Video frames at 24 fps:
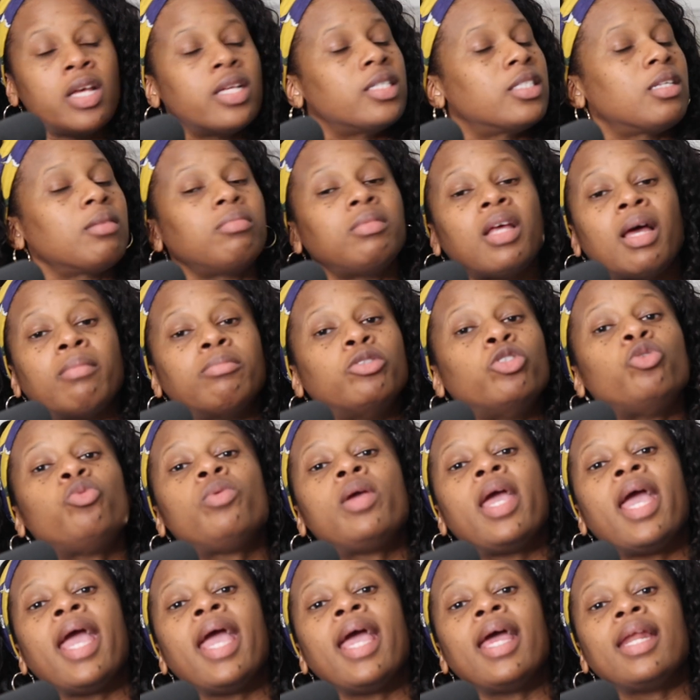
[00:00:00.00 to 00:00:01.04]
Sometimes you
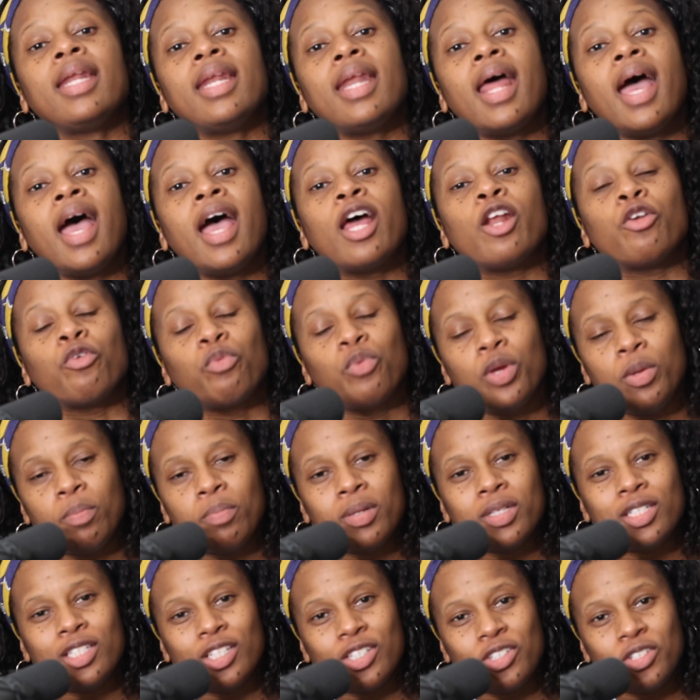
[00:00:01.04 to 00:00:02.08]
cannot
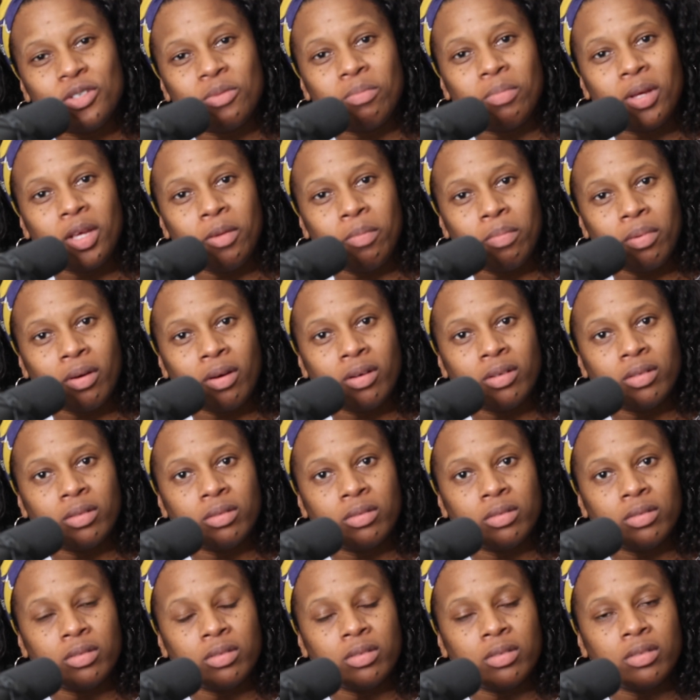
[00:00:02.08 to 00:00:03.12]
reposition people.
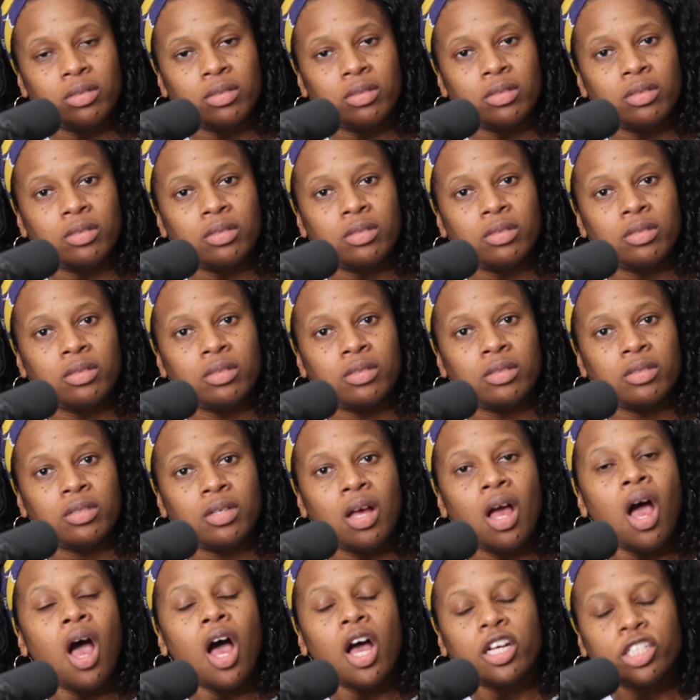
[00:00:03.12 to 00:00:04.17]

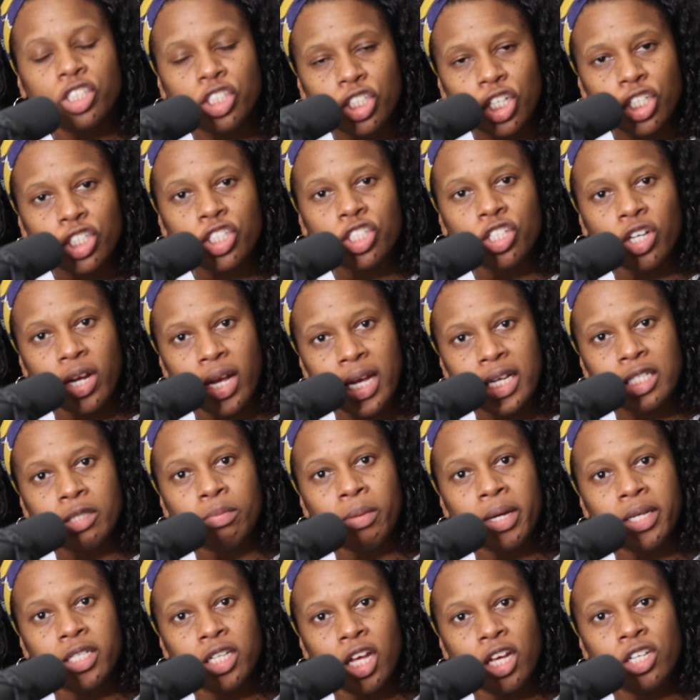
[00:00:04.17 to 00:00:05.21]
Adjust your
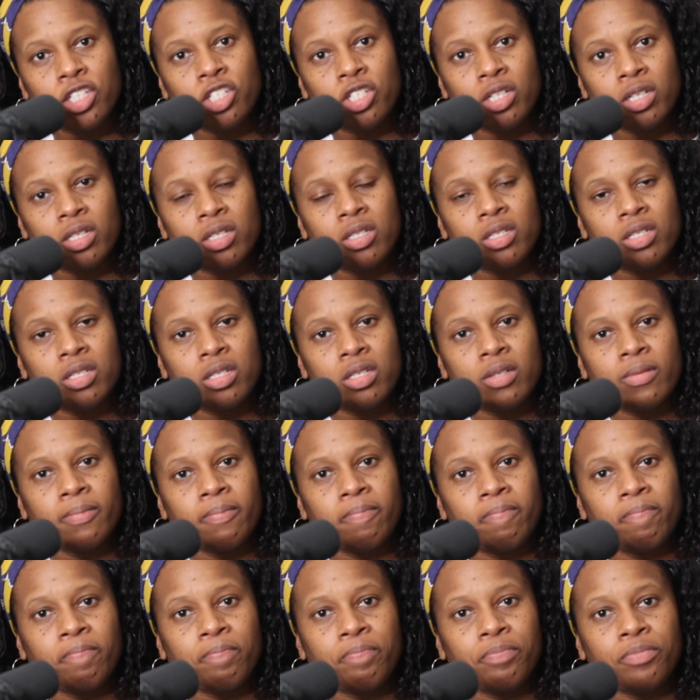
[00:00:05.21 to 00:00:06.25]
expectations.
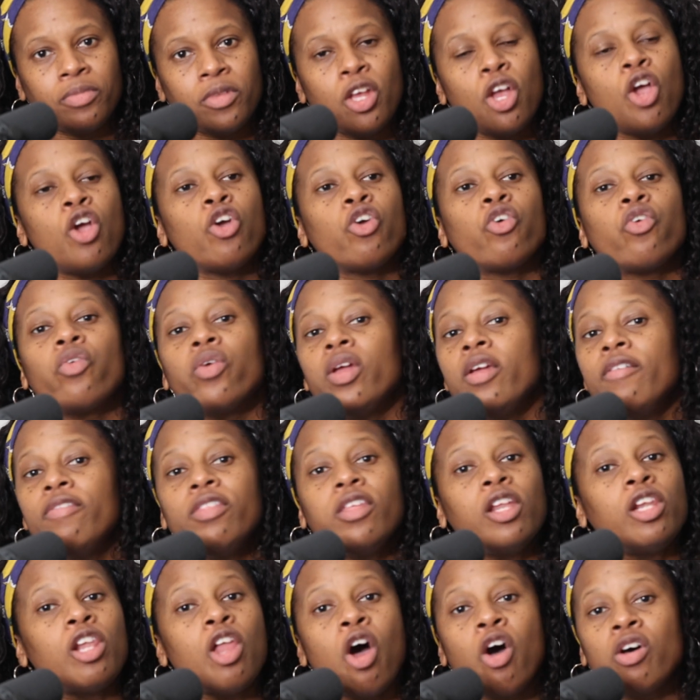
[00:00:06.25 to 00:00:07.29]
Grieve
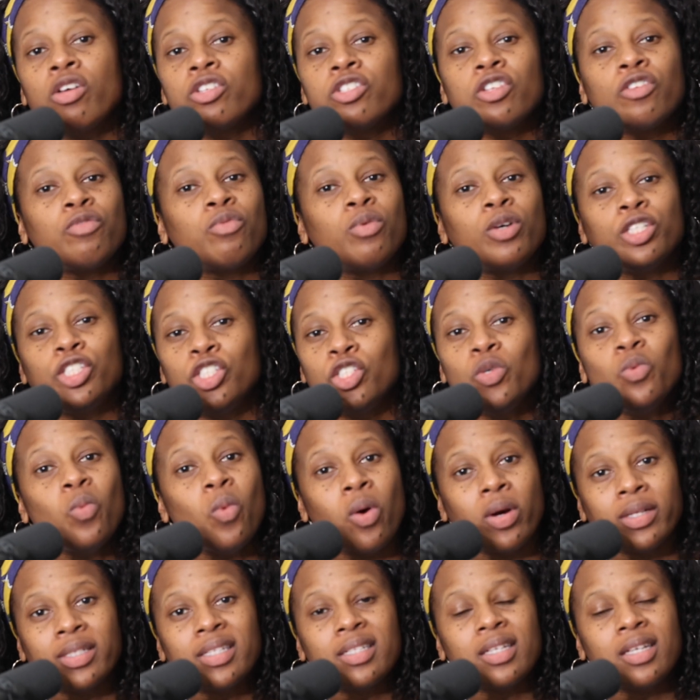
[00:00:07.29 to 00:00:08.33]
the loss of what you
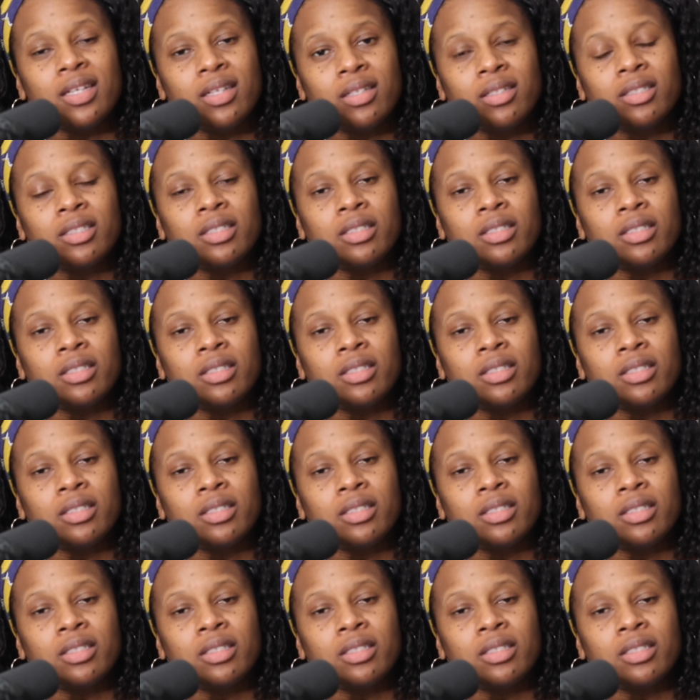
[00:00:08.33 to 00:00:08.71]
wanted.